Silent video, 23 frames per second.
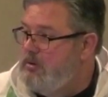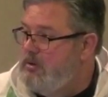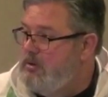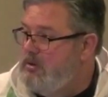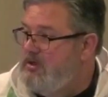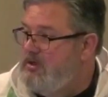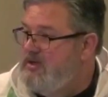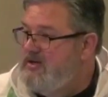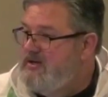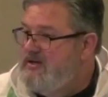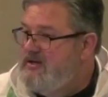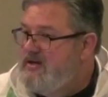
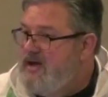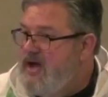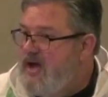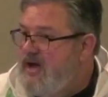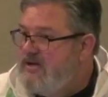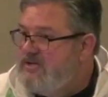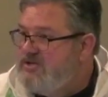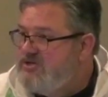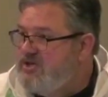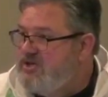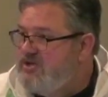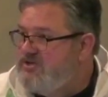not
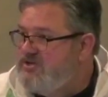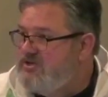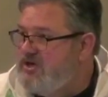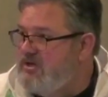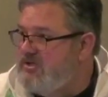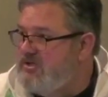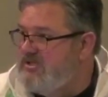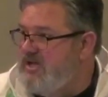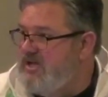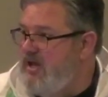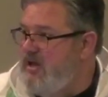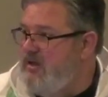just
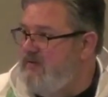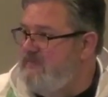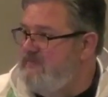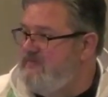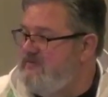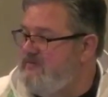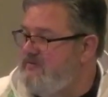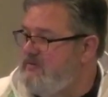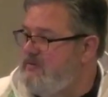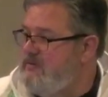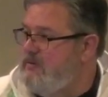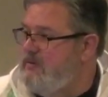ourselves.
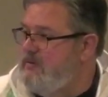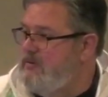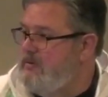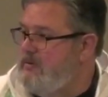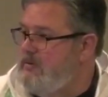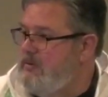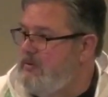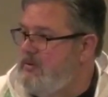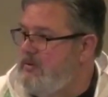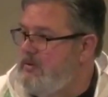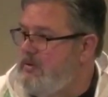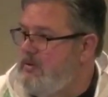
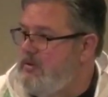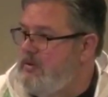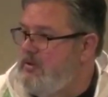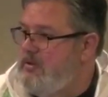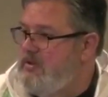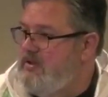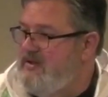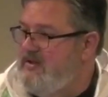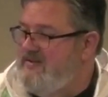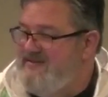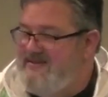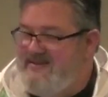
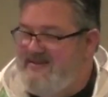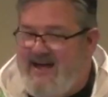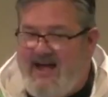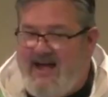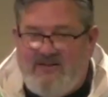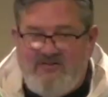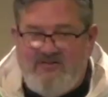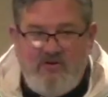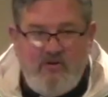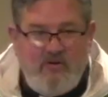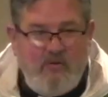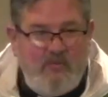It's not
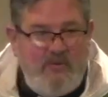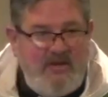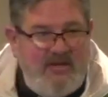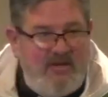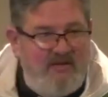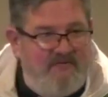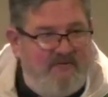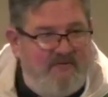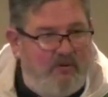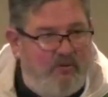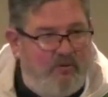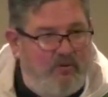so that we can
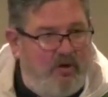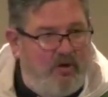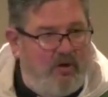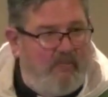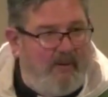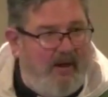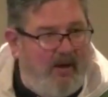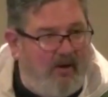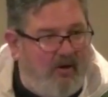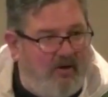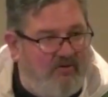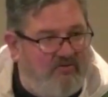feel good
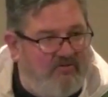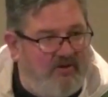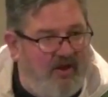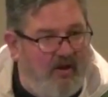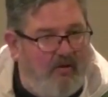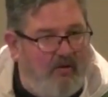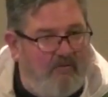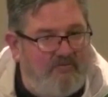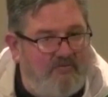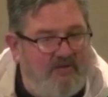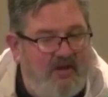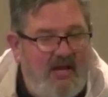about
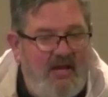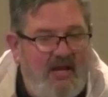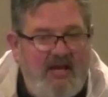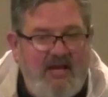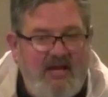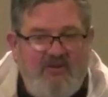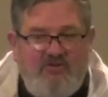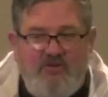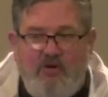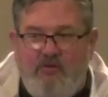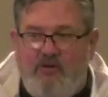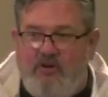ourselves,
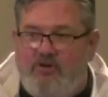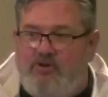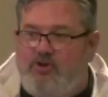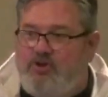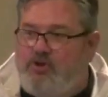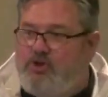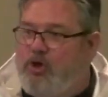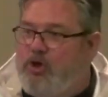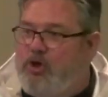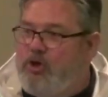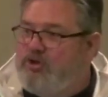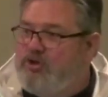it's so the
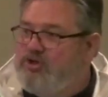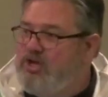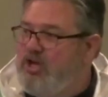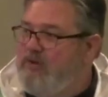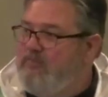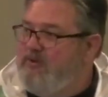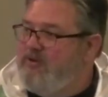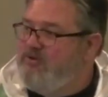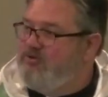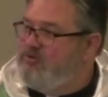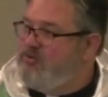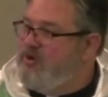church can be
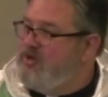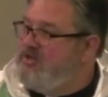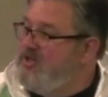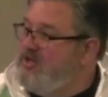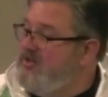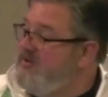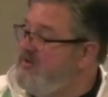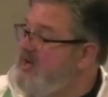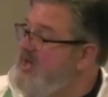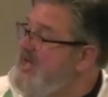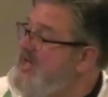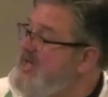strengthened,
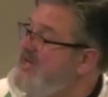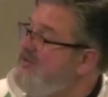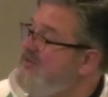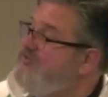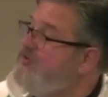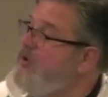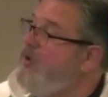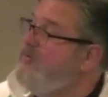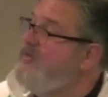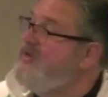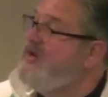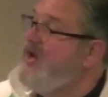it's
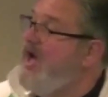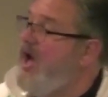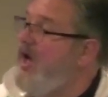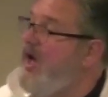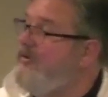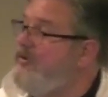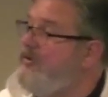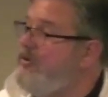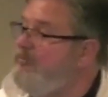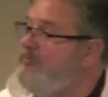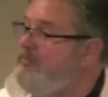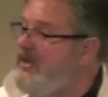so that
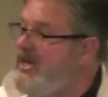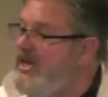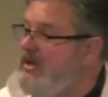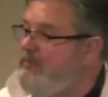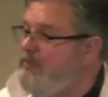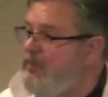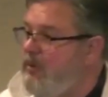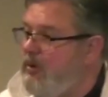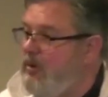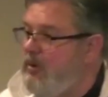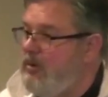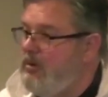other
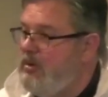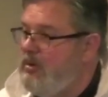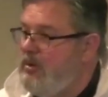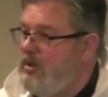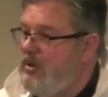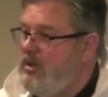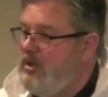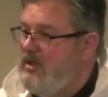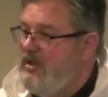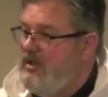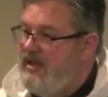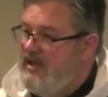people
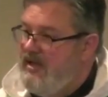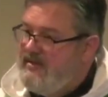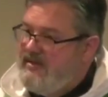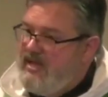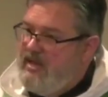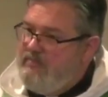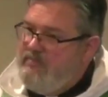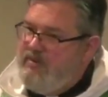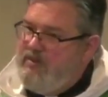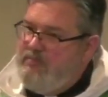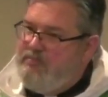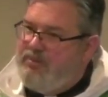can
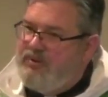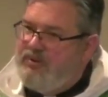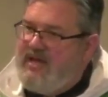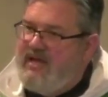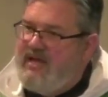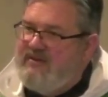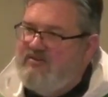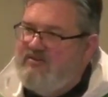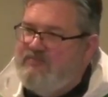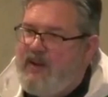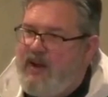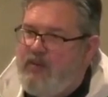be
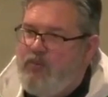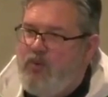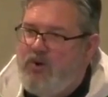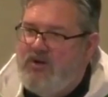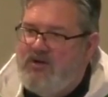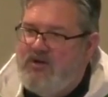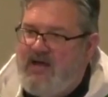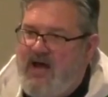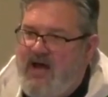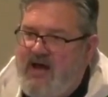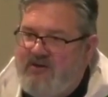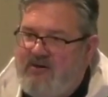blessed by what
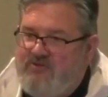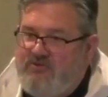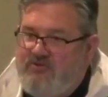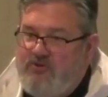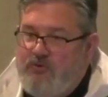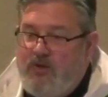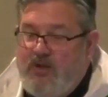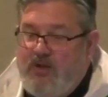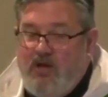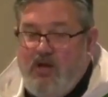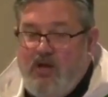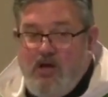God is
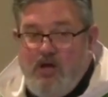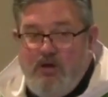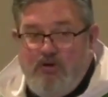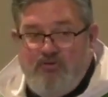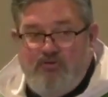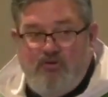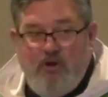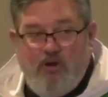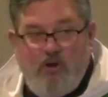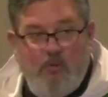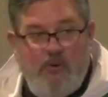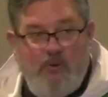doing
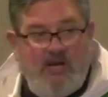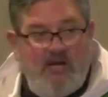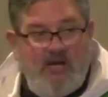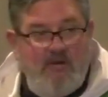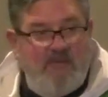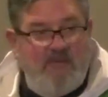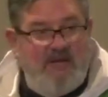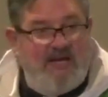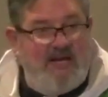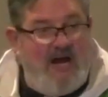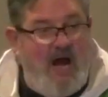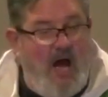so that we can be
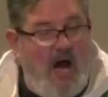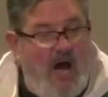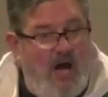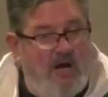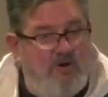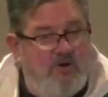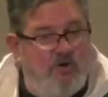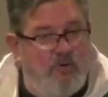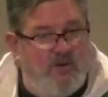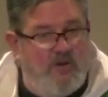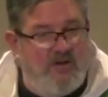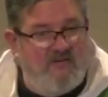
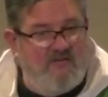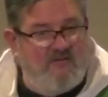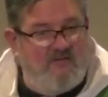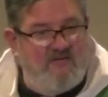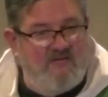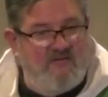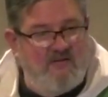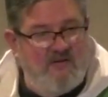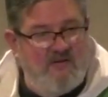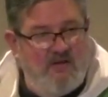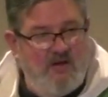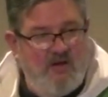
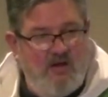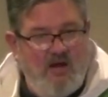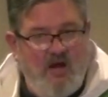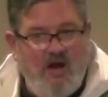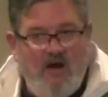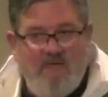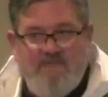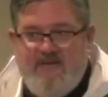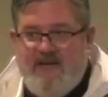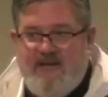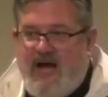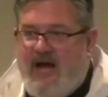conduits
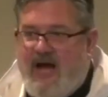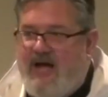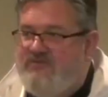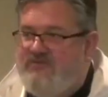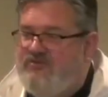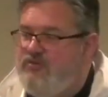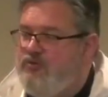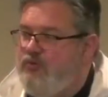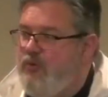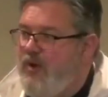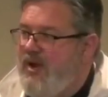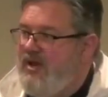of God's
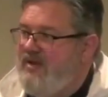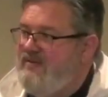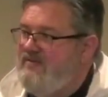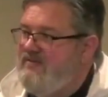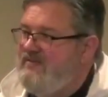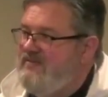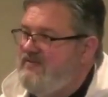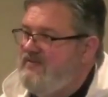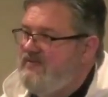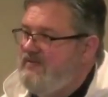grace.